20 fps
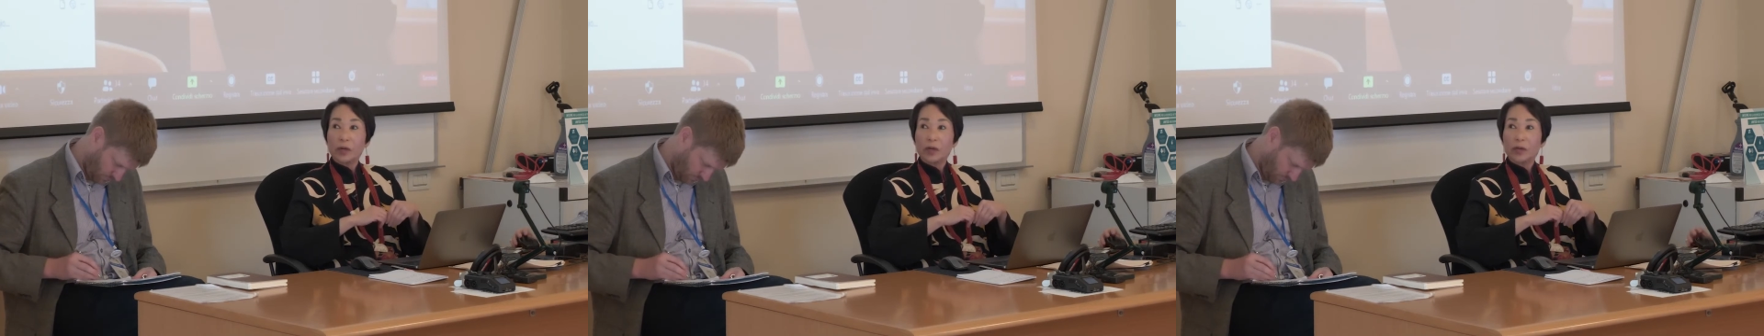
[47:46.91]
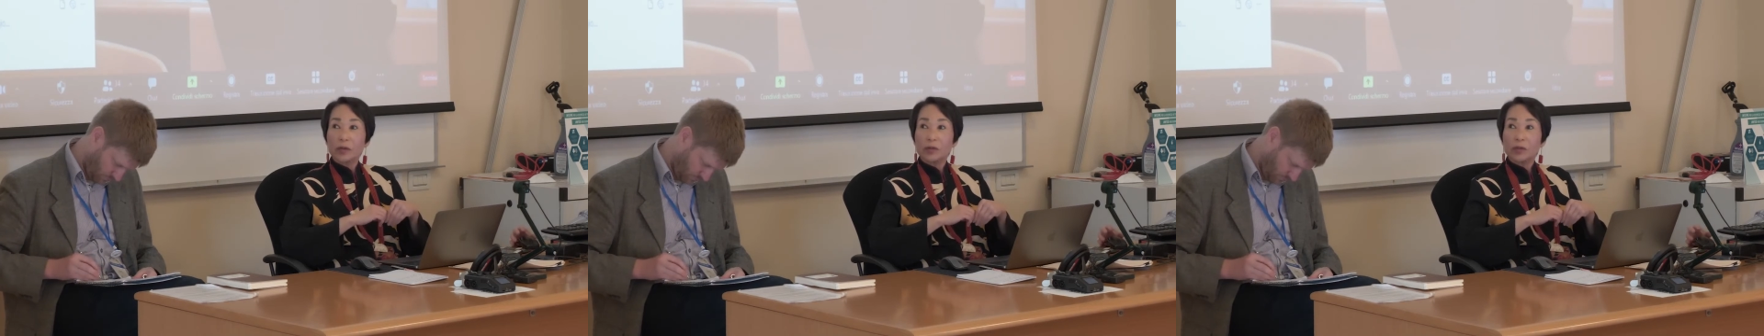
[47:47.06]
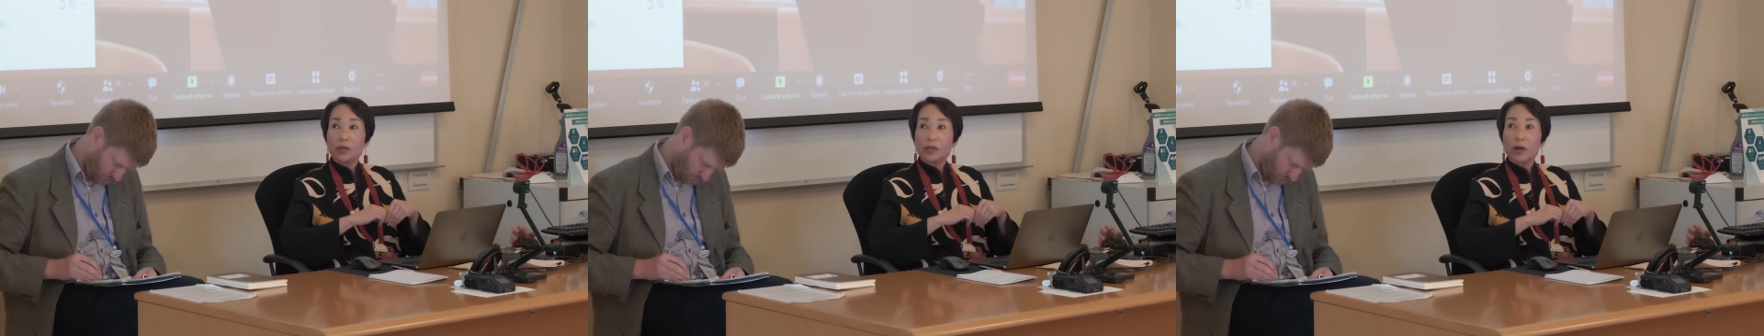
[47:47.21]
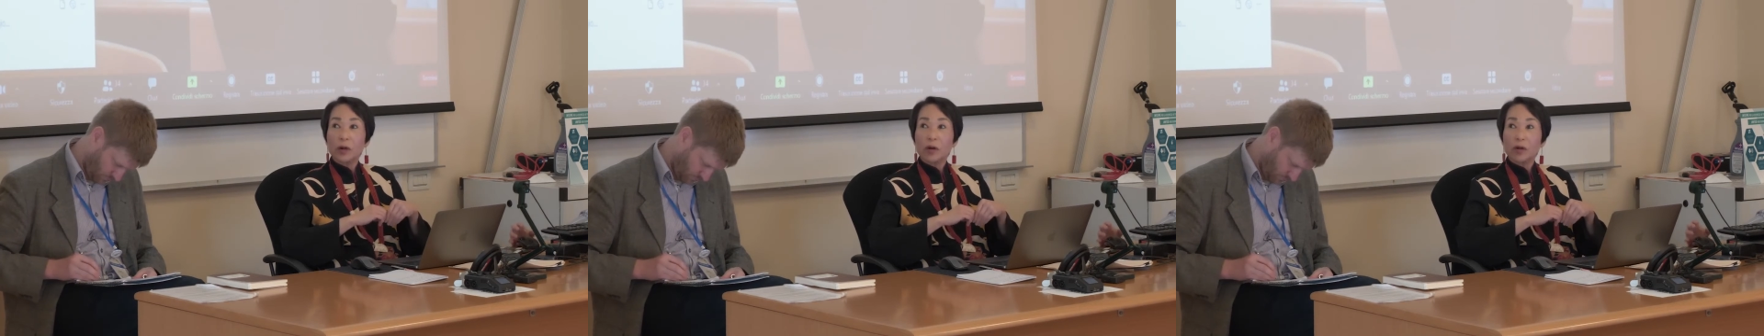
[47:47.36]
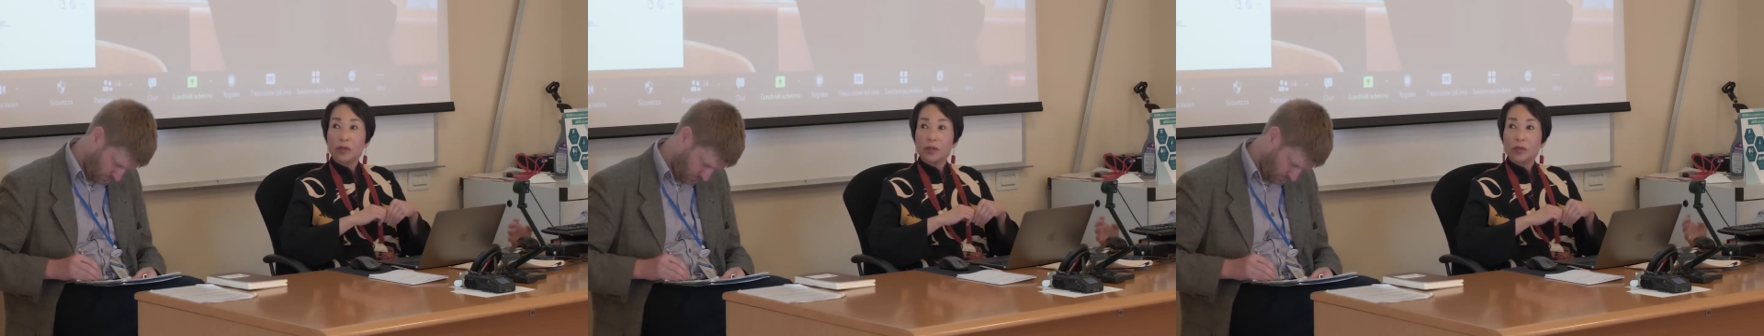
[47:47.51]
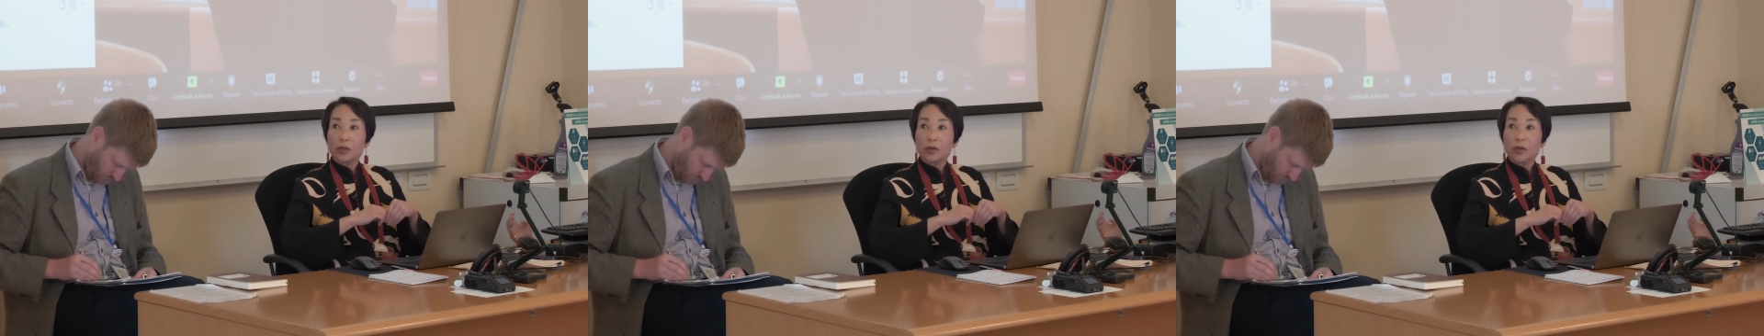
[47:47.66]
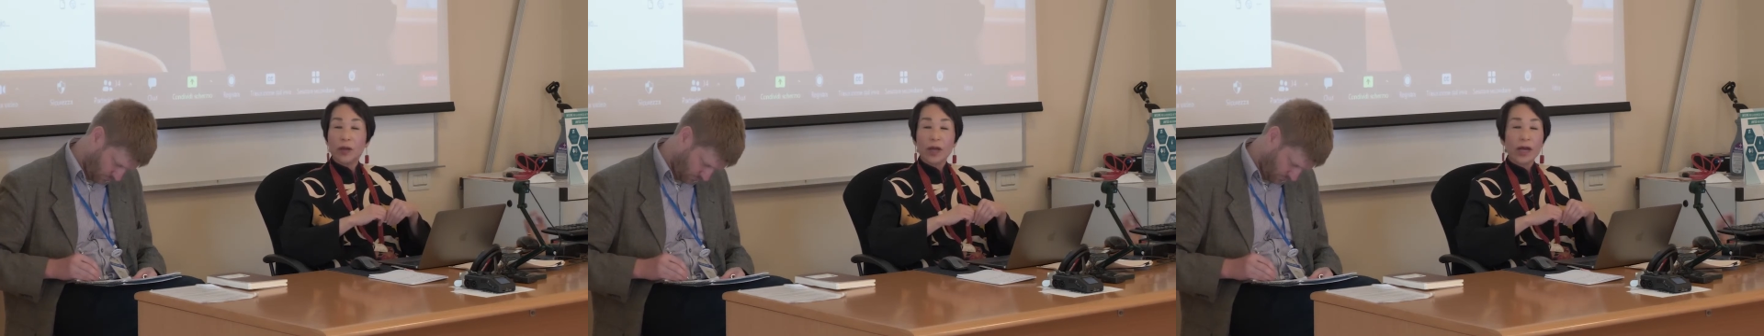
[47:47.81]
Goals
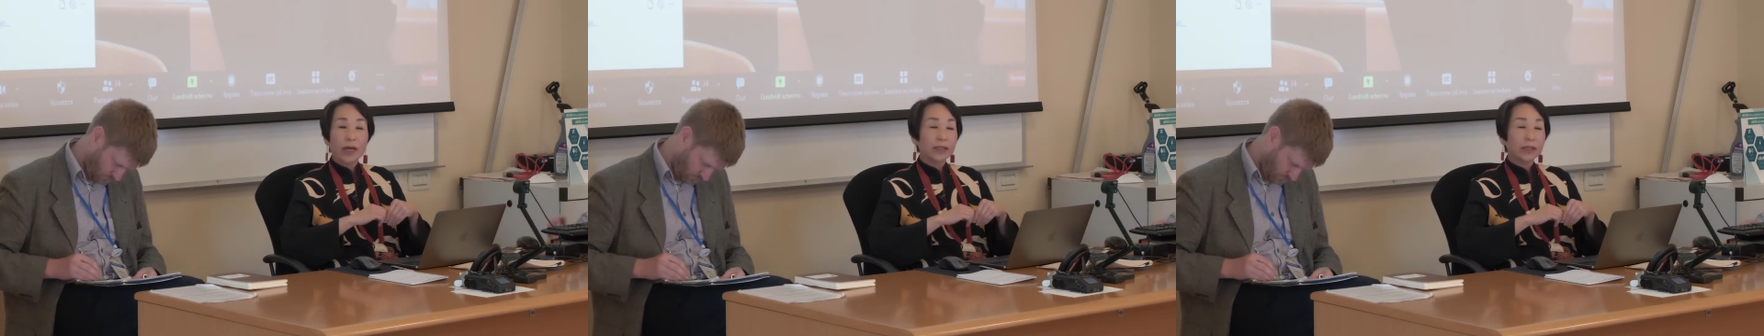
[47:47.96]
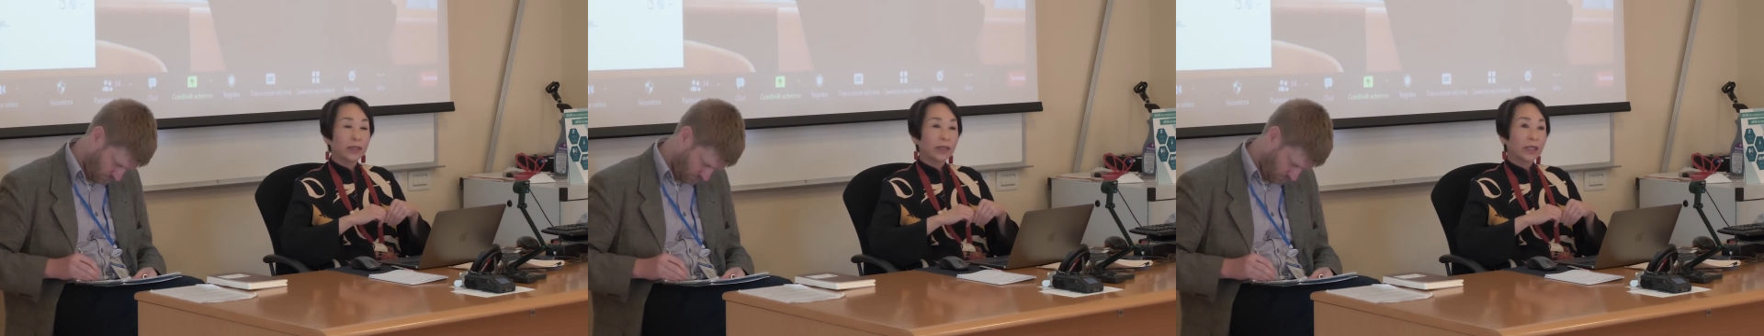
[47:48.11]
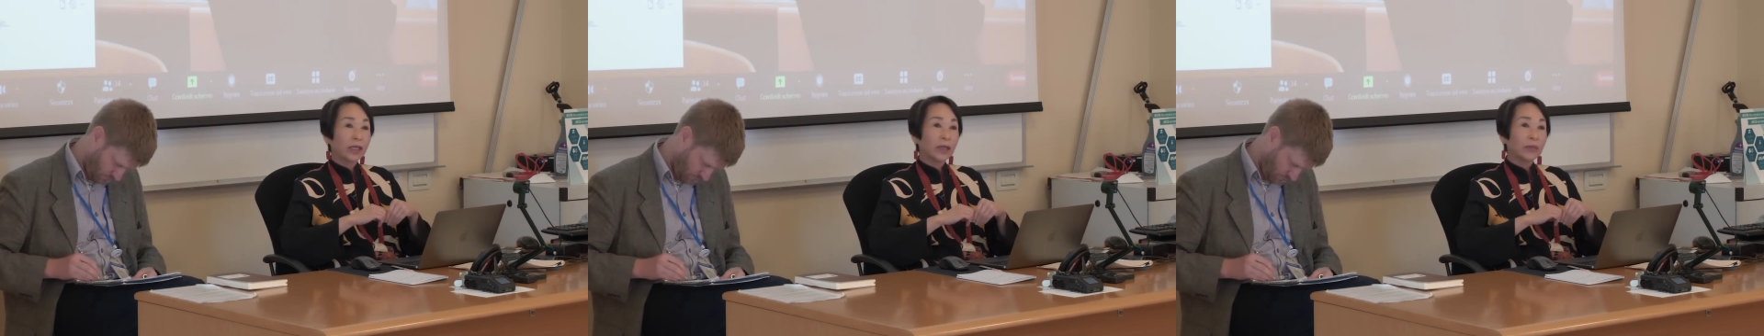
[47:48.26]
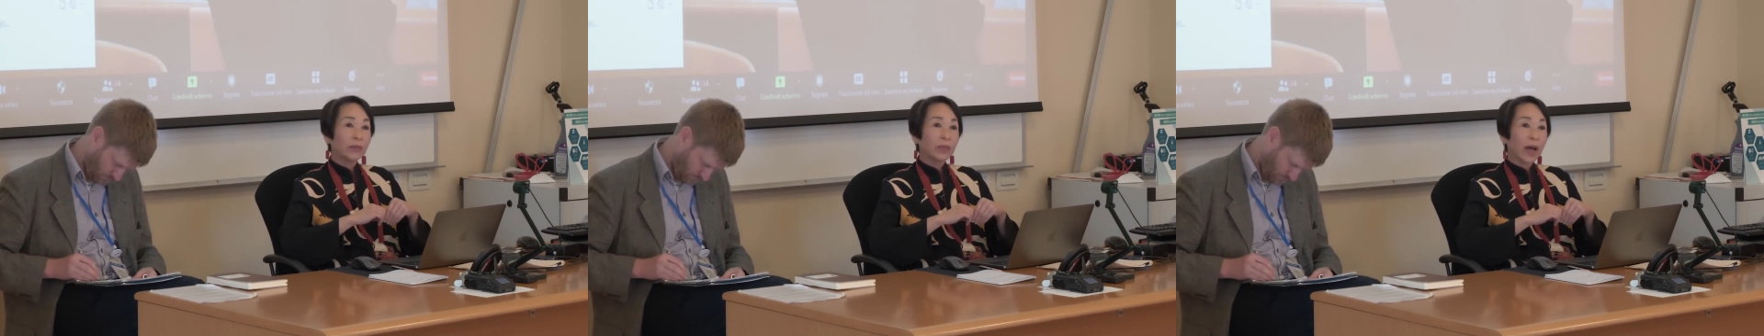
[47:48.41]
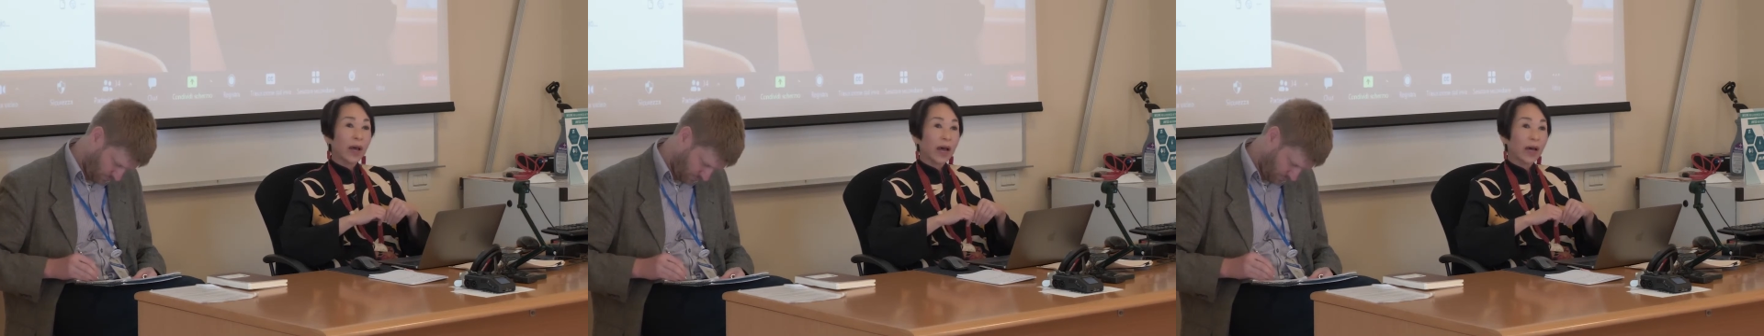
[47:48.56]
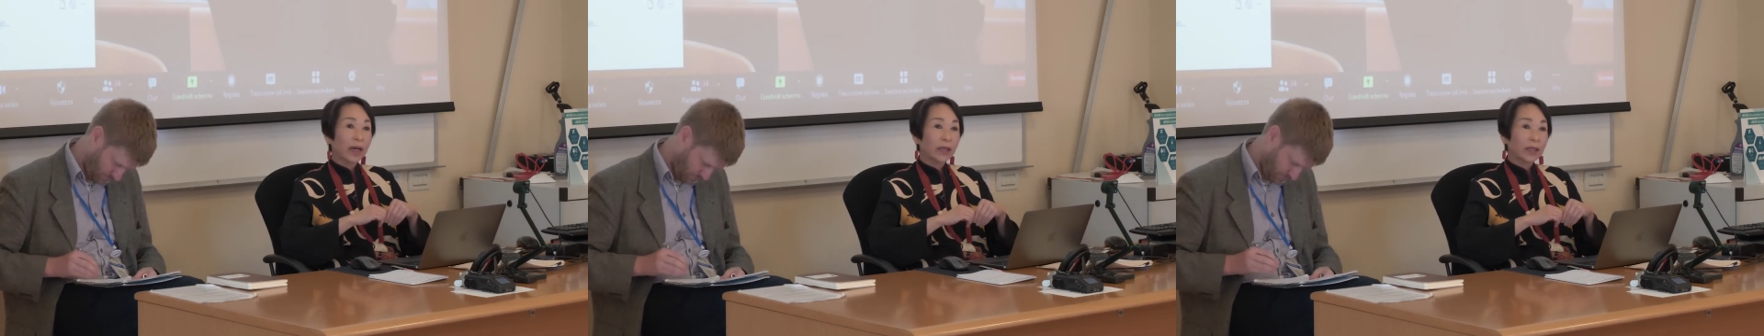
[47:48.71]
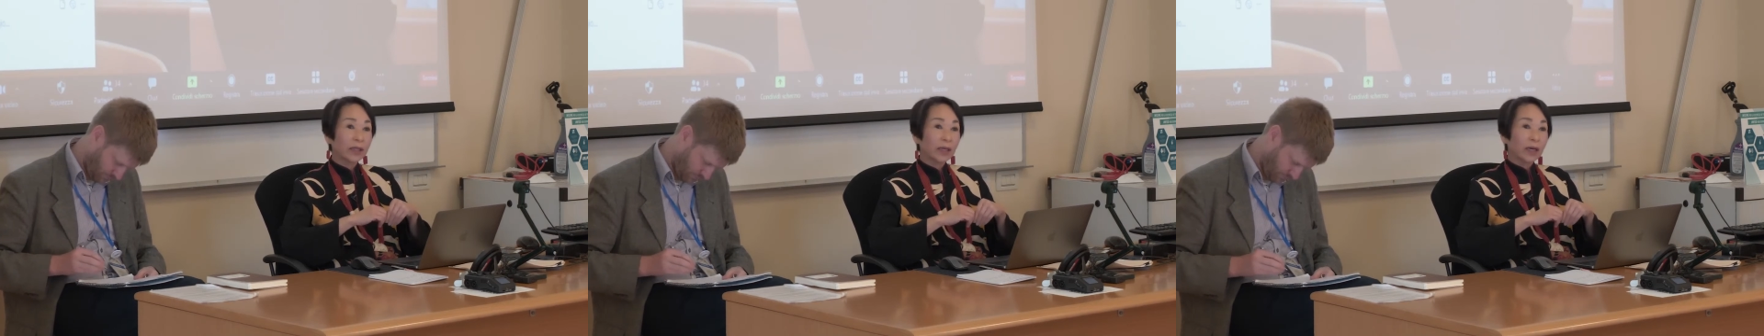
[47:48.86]
also has an
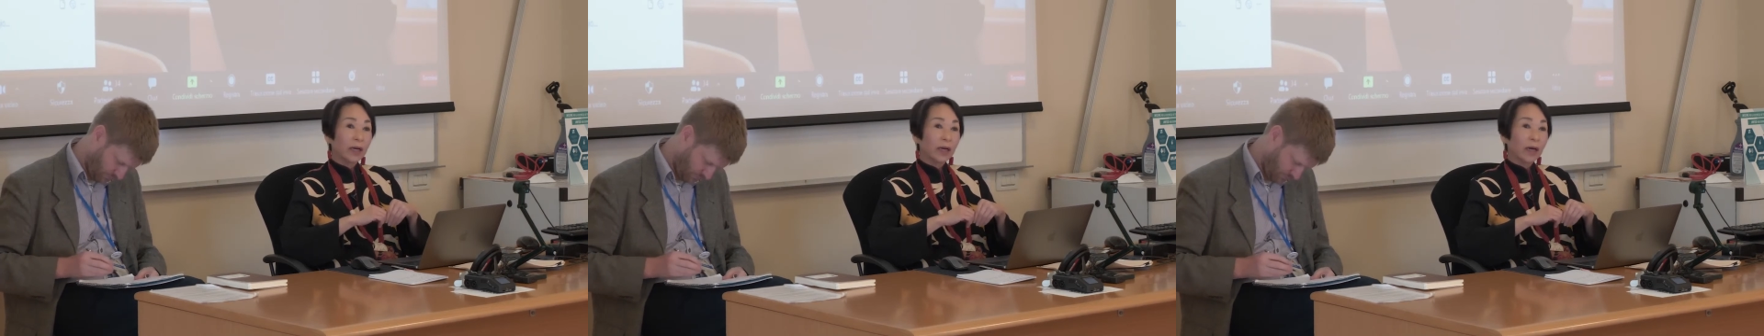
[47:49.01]
impact